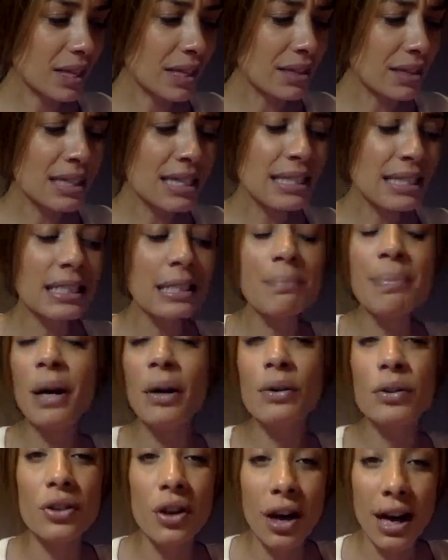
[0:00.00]
This is
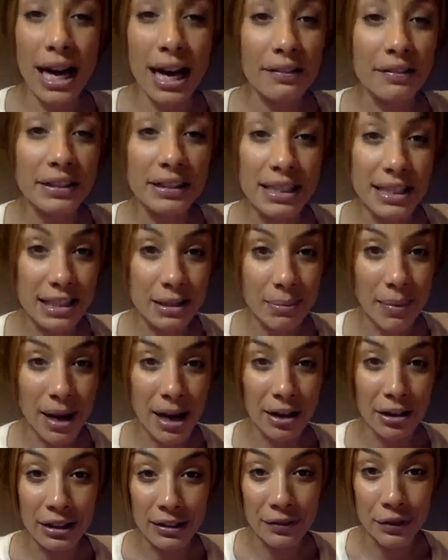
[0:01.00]
about not having to
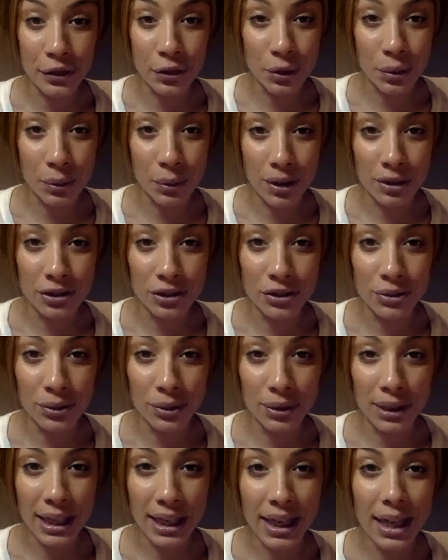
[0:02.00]
smile if you don't want
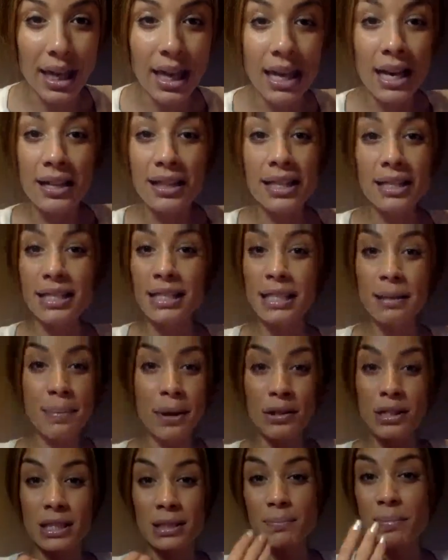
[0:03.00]
to, okay? This is
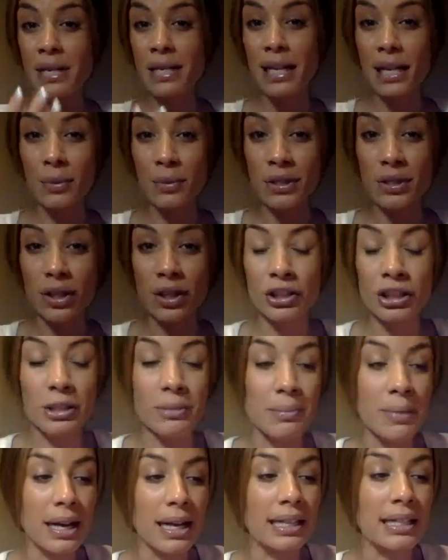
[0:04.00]
about speaking what's on
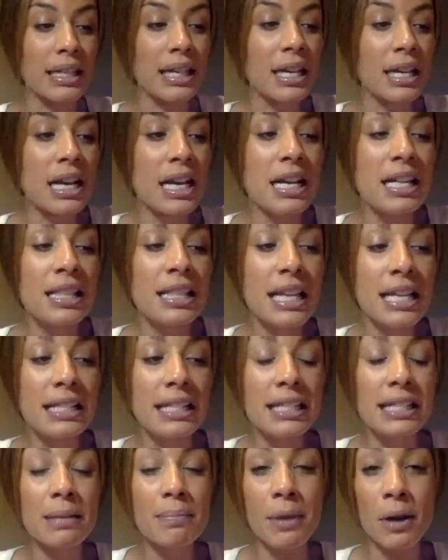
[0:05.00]
your mind.
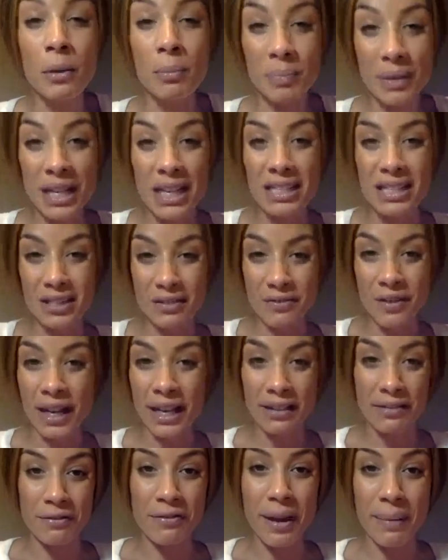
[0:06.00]
This is about being a
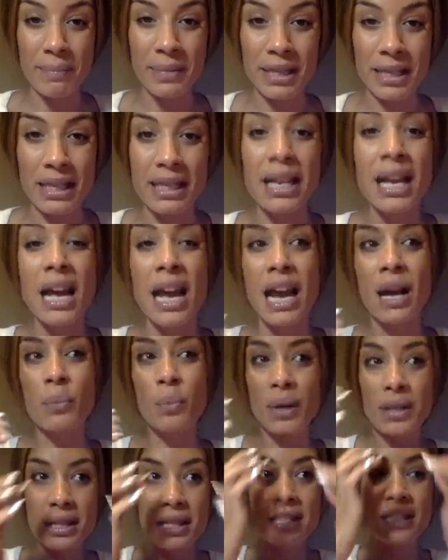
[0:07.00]
divine feminine. And
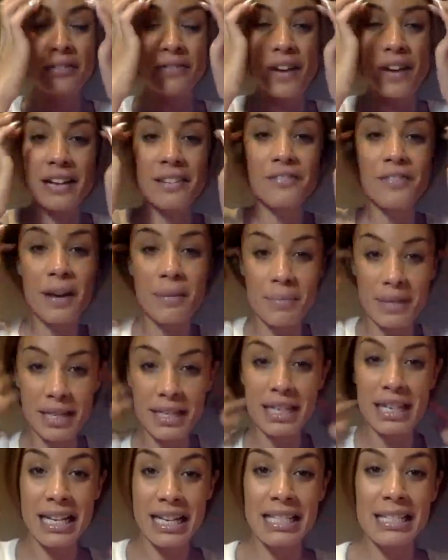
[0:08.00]
what the divine feminine
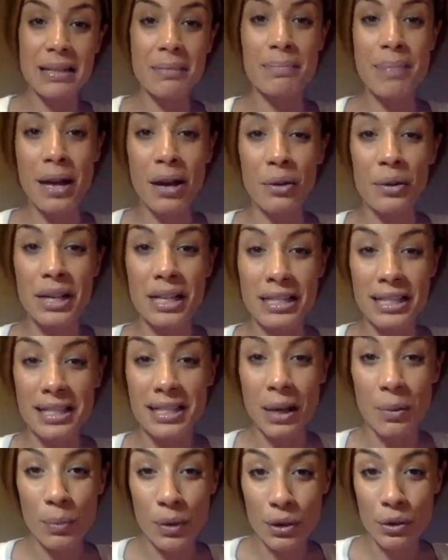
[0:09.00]
is about is
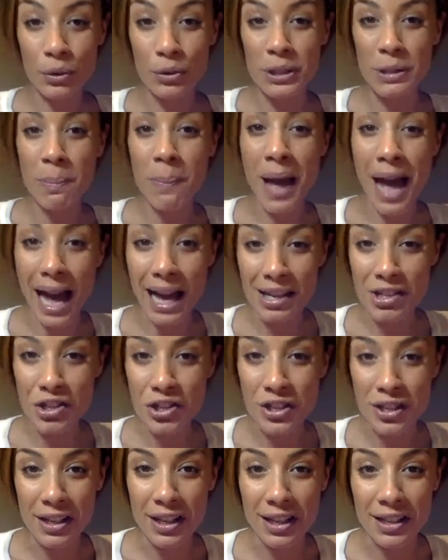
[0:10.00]
someone who's
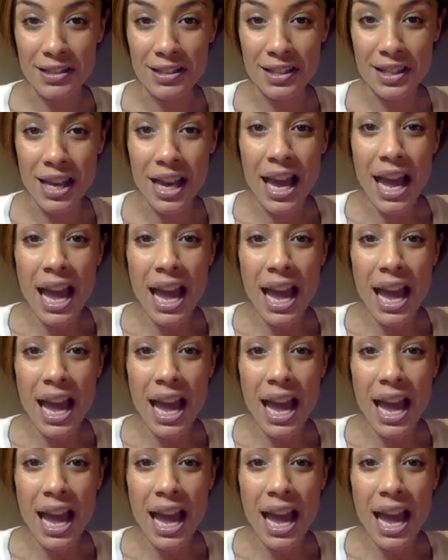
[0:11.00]
passionate.